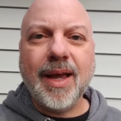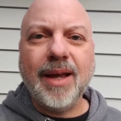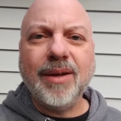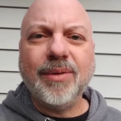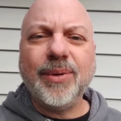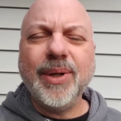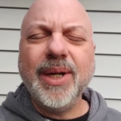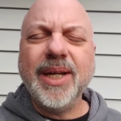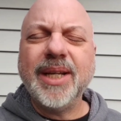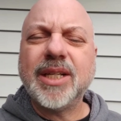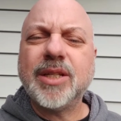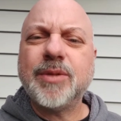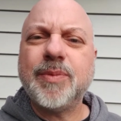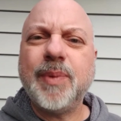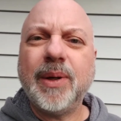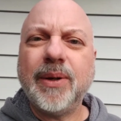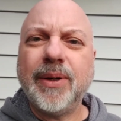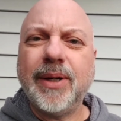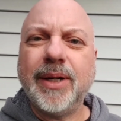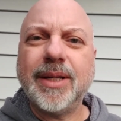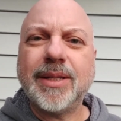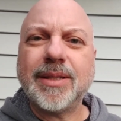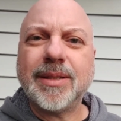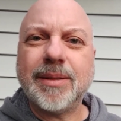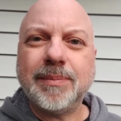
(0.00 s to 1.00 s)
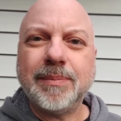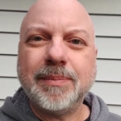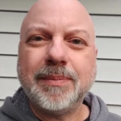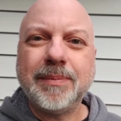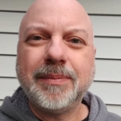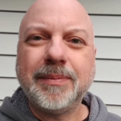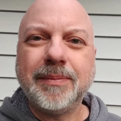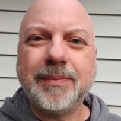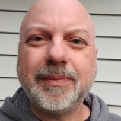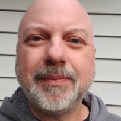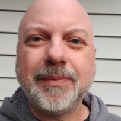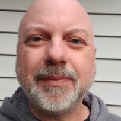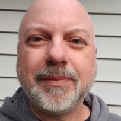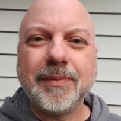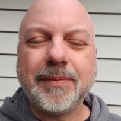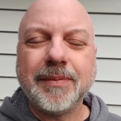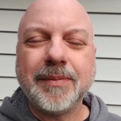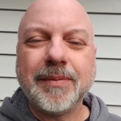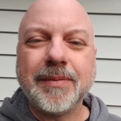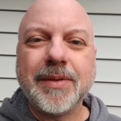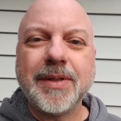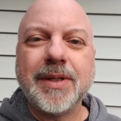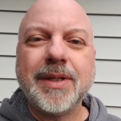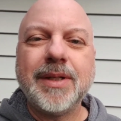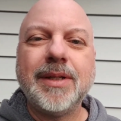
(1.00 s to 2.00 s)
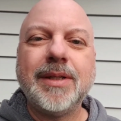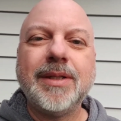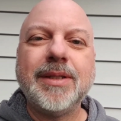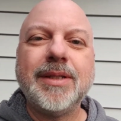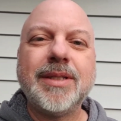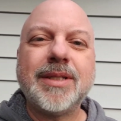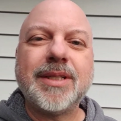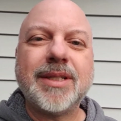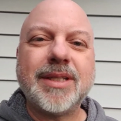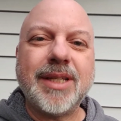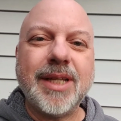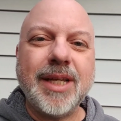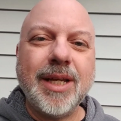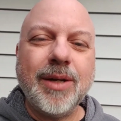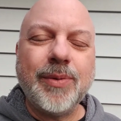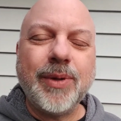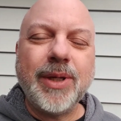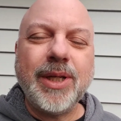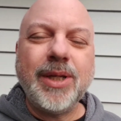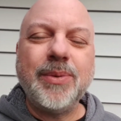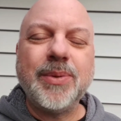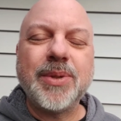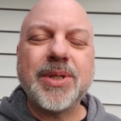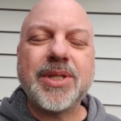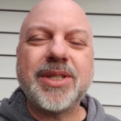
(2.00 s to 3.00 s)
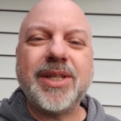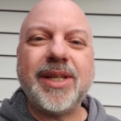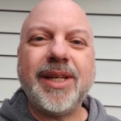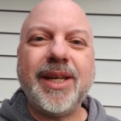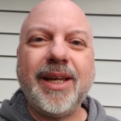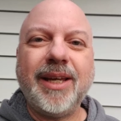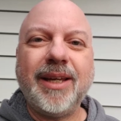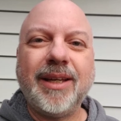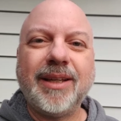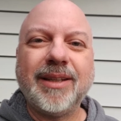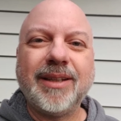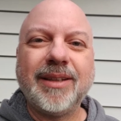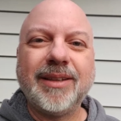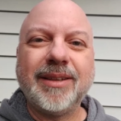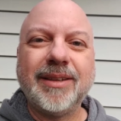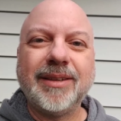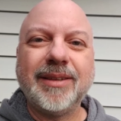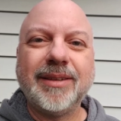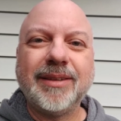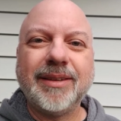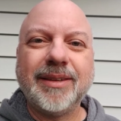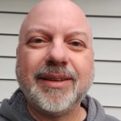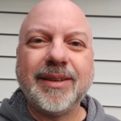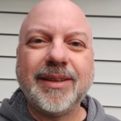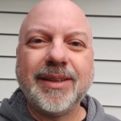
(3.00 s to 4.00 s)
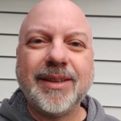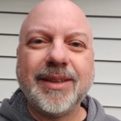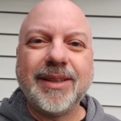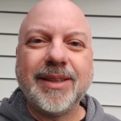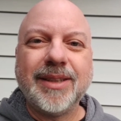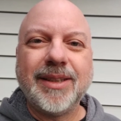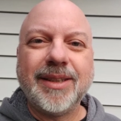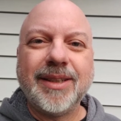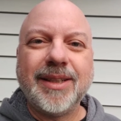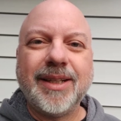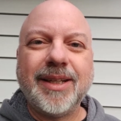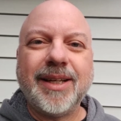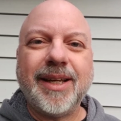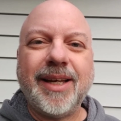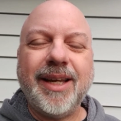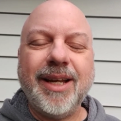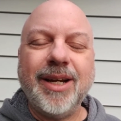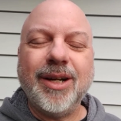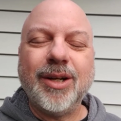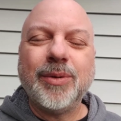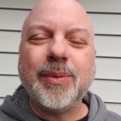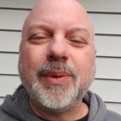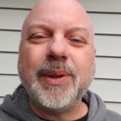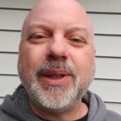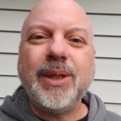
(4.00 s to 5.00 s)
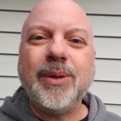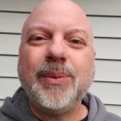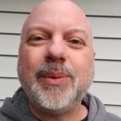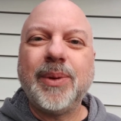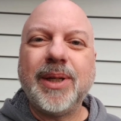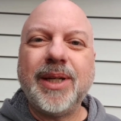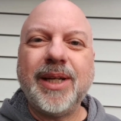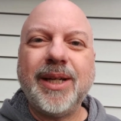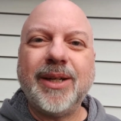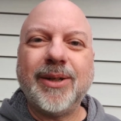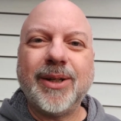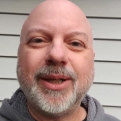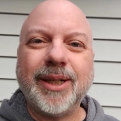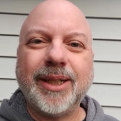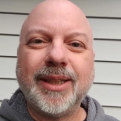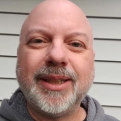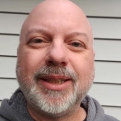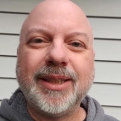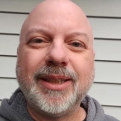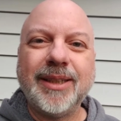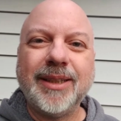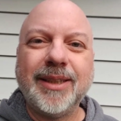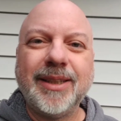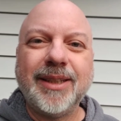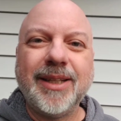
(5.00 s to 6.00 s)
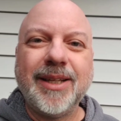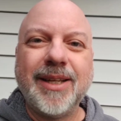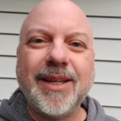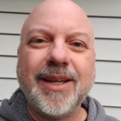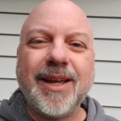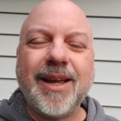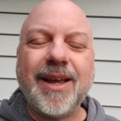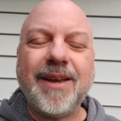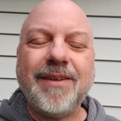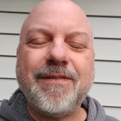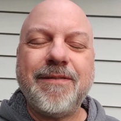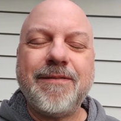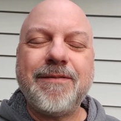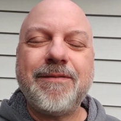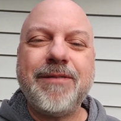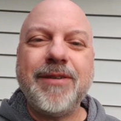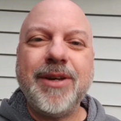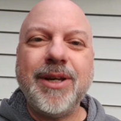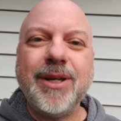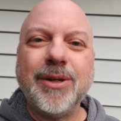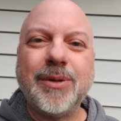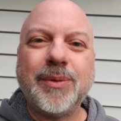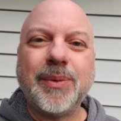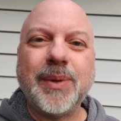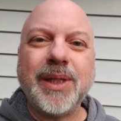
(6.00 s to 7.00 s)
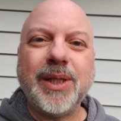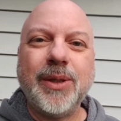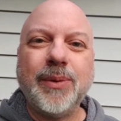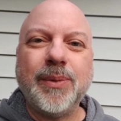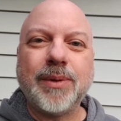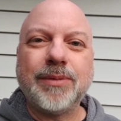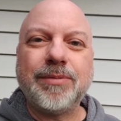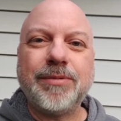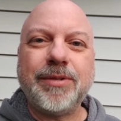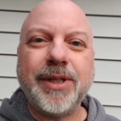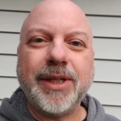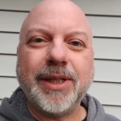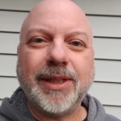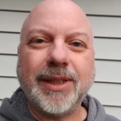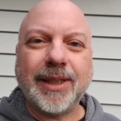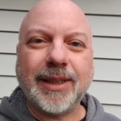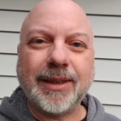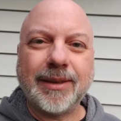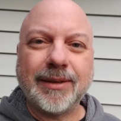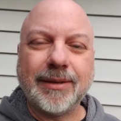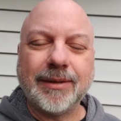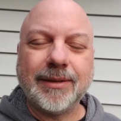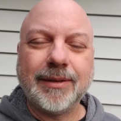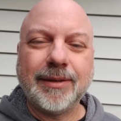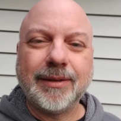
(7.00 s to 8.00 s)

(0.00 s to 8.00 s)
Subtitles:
And re-experience them. See what you were seeing, hear what you were hearing, and feel what you were feeling.